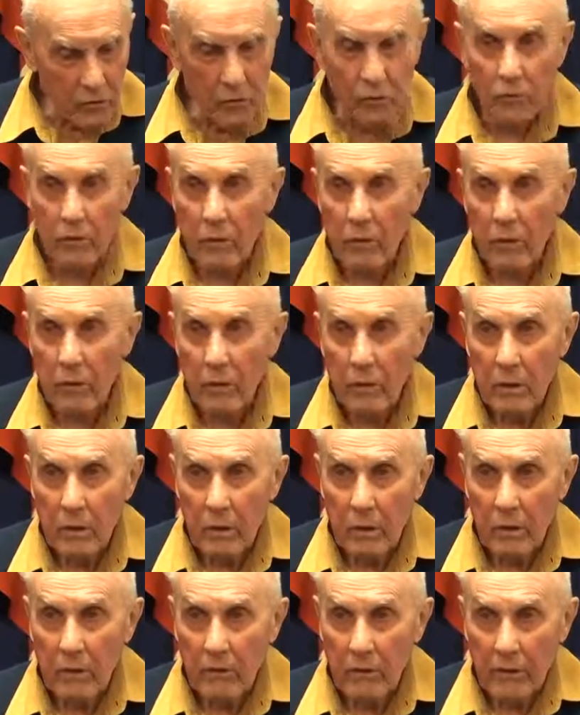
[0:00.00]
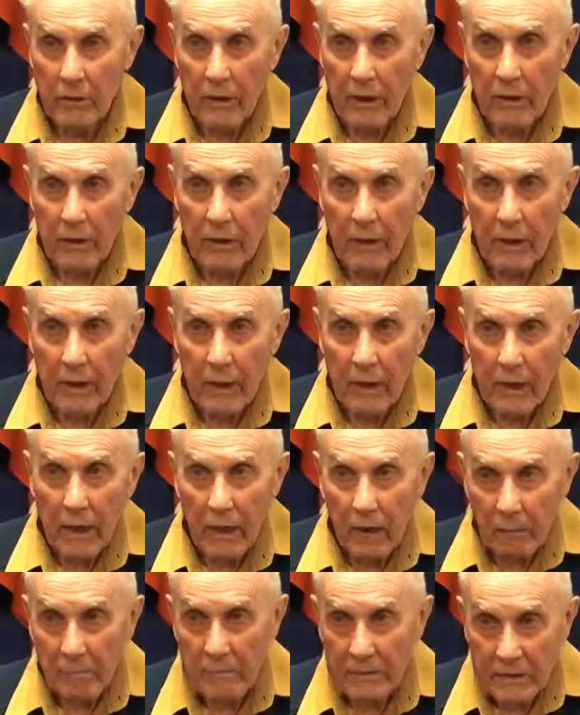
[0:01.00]
tutor here and there,
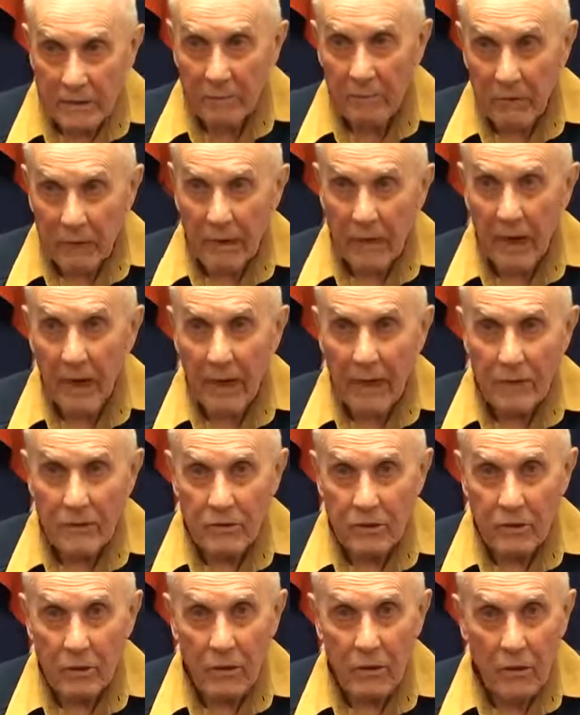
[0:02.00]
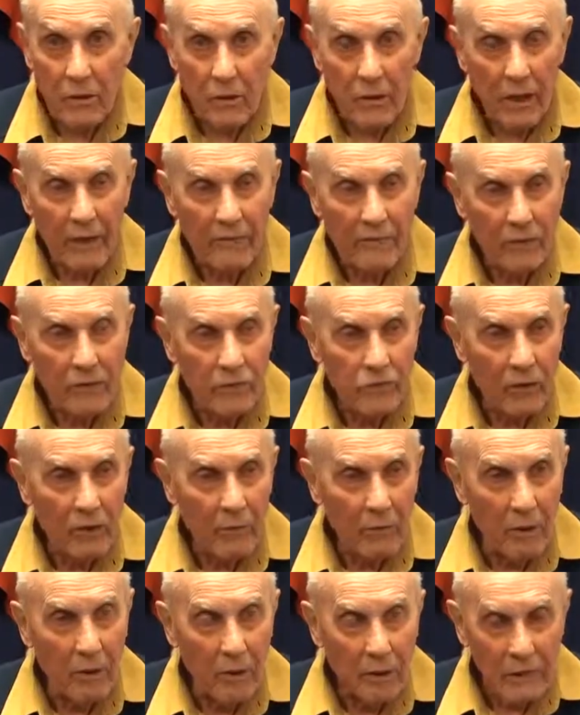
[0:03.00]
help some of the guys, who are having
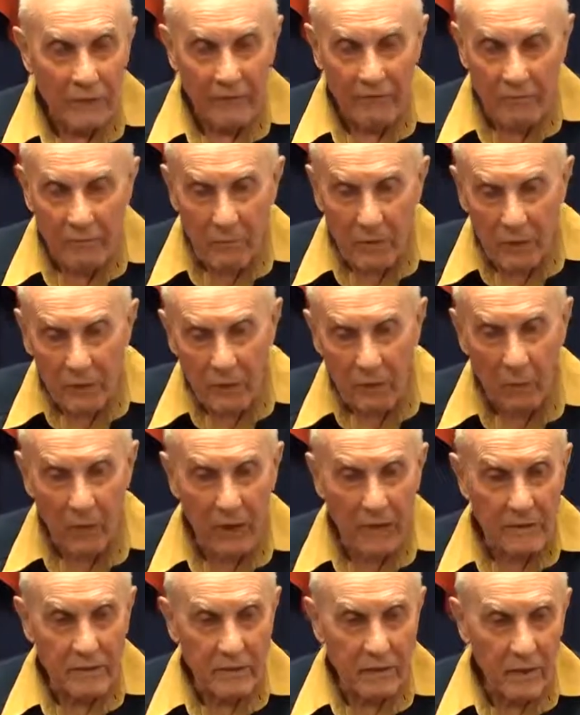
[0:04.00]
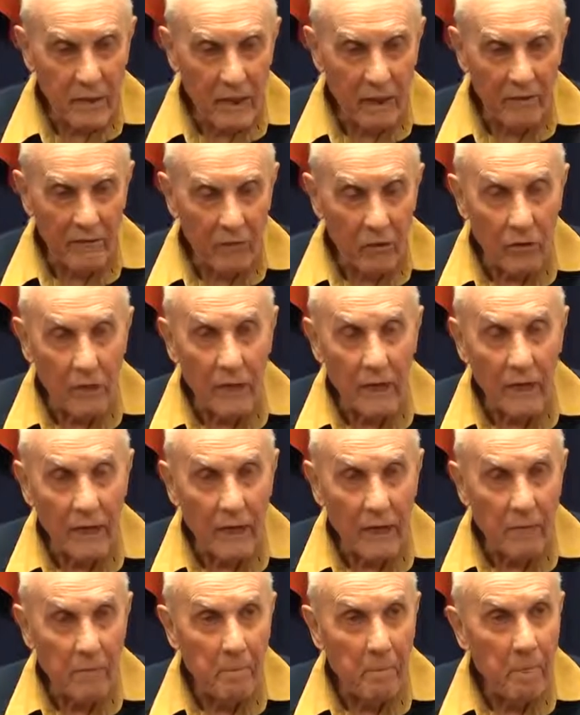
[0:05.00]
trouble, give them other ways of looking
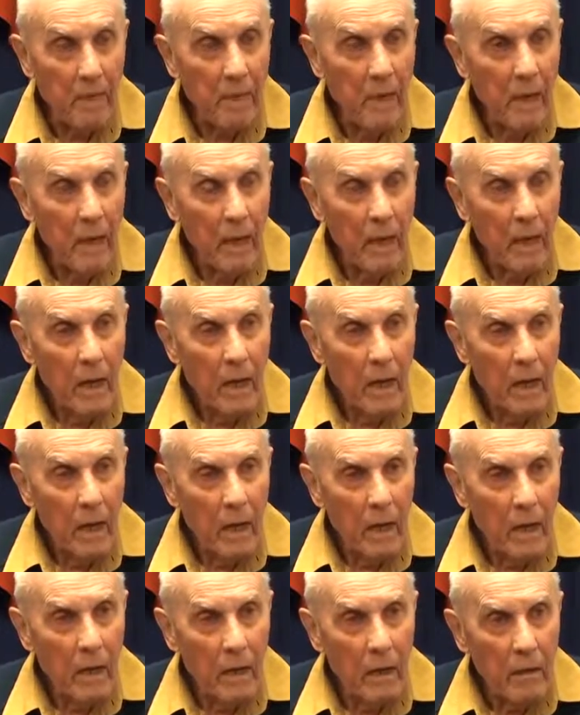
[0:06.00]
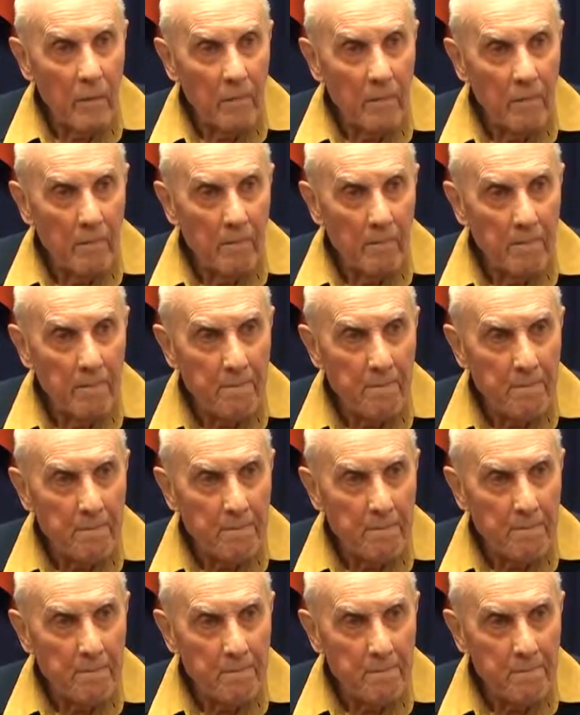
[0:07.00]
at it.
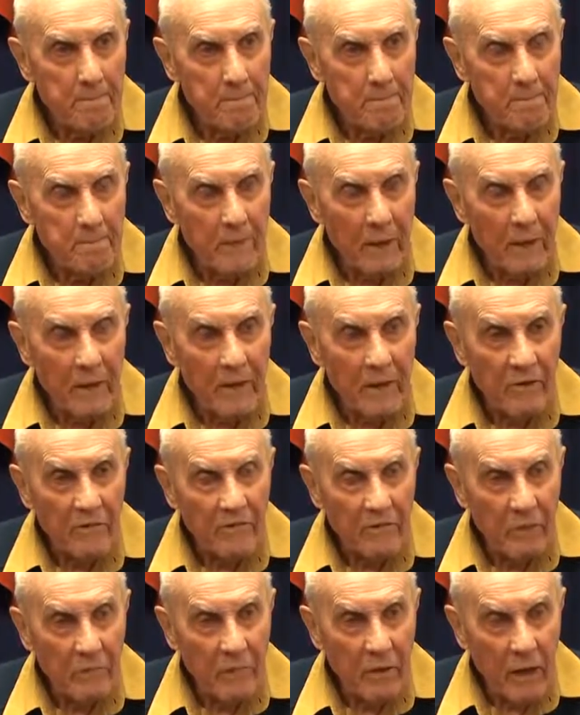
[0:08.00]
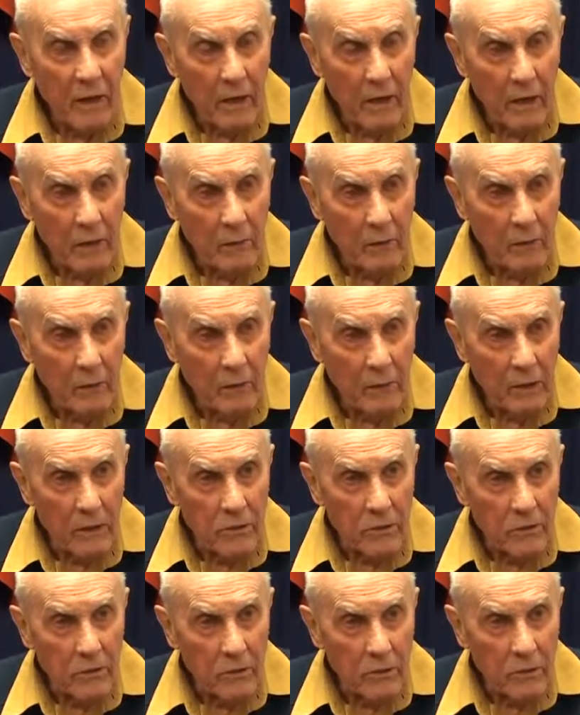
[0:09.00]
And then from there, we
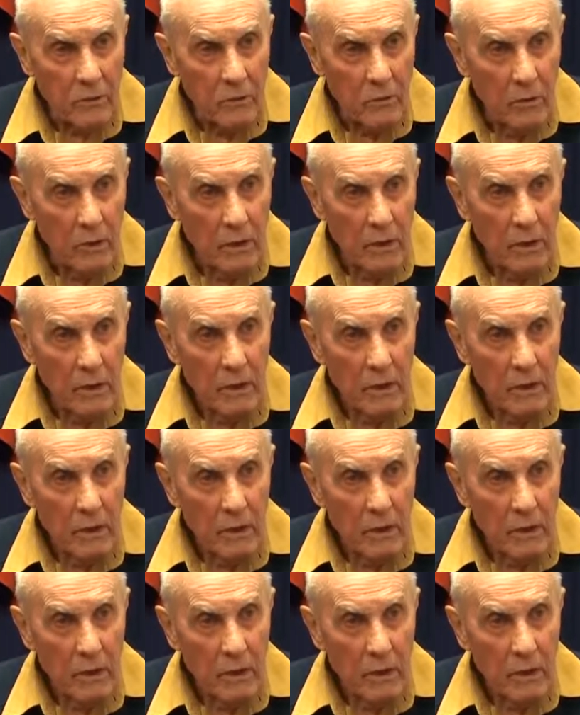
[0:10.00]
went to